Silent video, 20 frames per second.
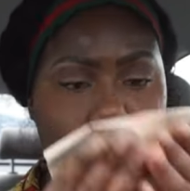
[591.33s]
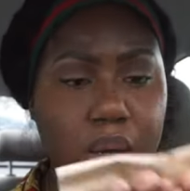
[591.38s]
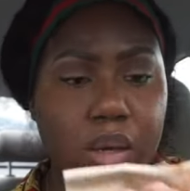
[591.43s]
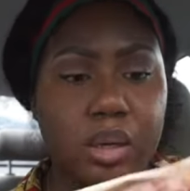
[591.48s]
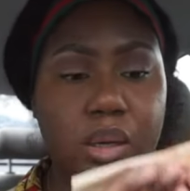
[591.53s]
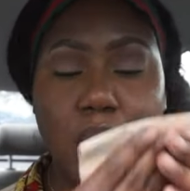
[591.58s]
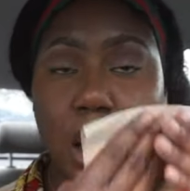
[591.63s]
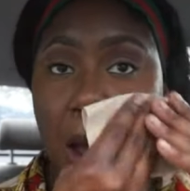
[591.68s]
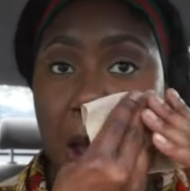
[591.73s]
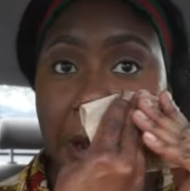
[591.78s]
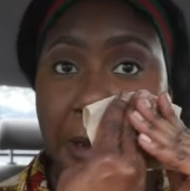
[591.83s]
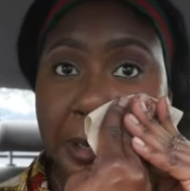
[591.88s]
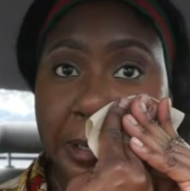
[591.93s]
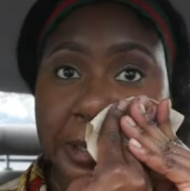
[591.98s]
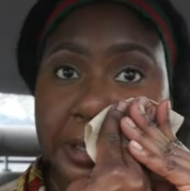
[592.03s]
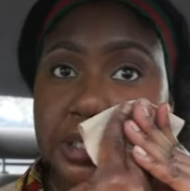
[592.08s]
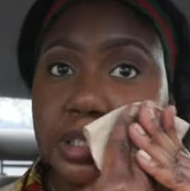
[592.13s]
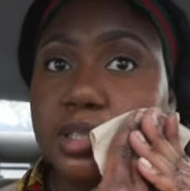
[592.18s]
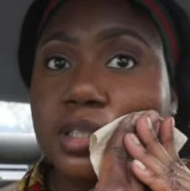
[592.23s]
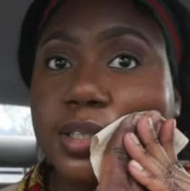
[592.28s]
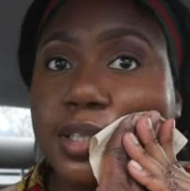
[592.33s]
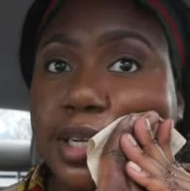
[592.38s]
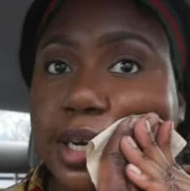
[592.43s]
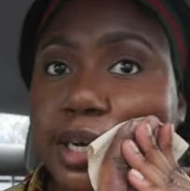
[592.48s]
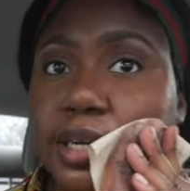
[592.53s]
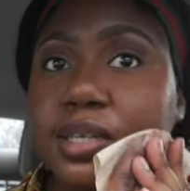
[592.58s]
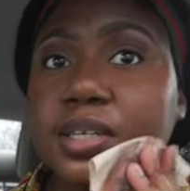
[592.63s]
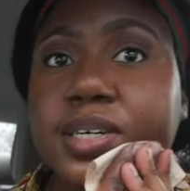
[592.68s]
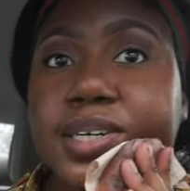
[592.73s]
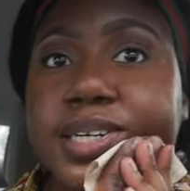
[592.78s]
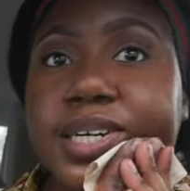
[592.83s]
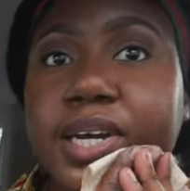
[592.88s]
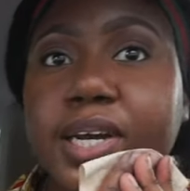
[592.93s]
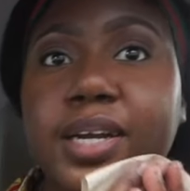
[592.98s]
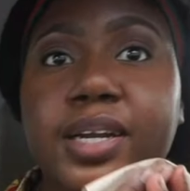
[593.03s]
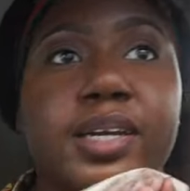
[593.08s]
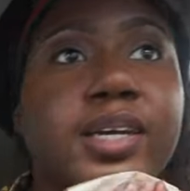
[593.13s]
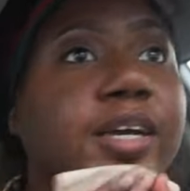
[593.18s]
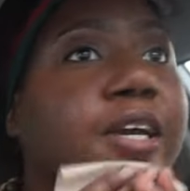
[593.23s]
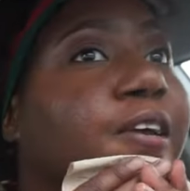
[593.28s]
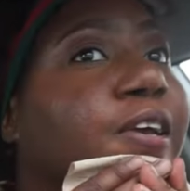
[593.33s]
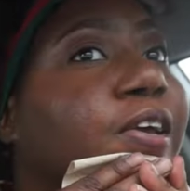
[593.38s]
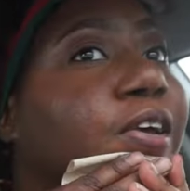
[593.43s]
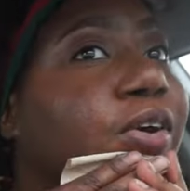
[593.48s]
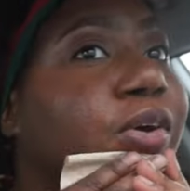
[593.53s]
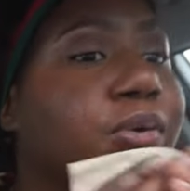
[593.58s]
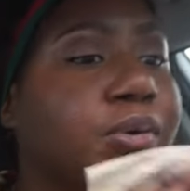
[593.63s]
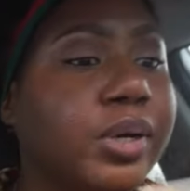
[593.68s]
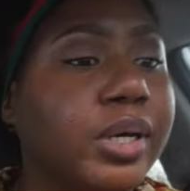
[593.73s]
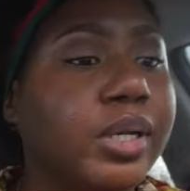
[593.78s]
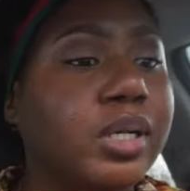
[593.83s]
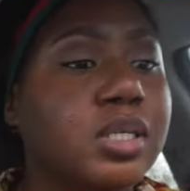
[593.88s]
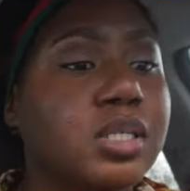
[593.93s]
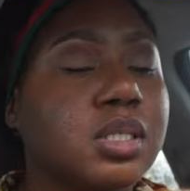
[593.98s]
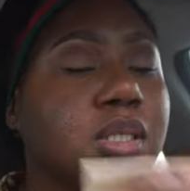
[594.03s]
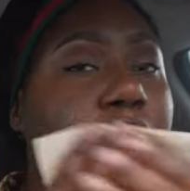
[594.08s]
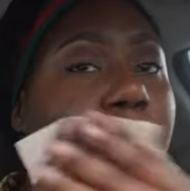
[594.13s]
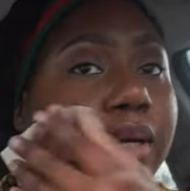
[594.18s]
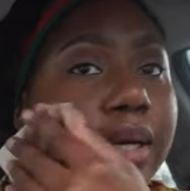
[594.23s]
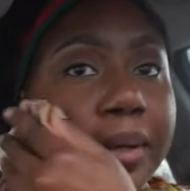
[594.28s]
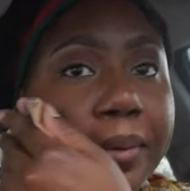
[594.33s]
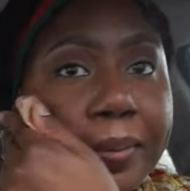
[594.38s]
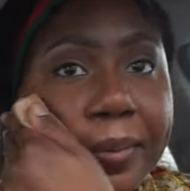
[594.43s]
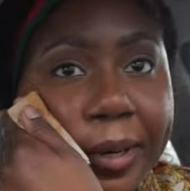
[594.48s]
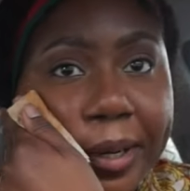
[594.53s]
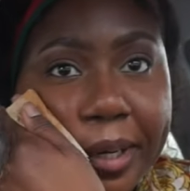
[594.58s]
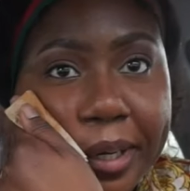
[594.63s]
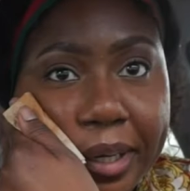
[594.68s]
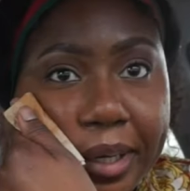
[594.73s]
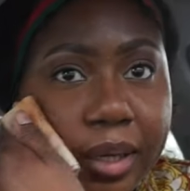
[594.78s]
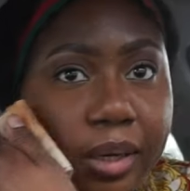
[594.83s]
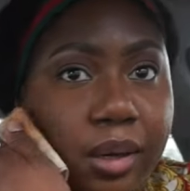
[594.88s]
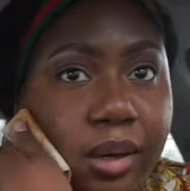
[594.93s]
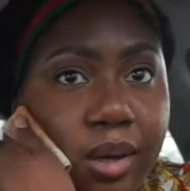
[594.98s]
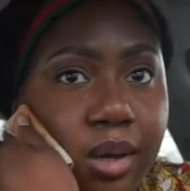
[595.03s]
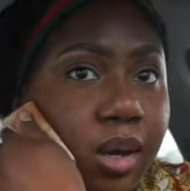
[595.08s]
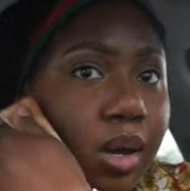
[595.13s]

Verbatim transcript: y'all it is not a good day to get cute it is literally raining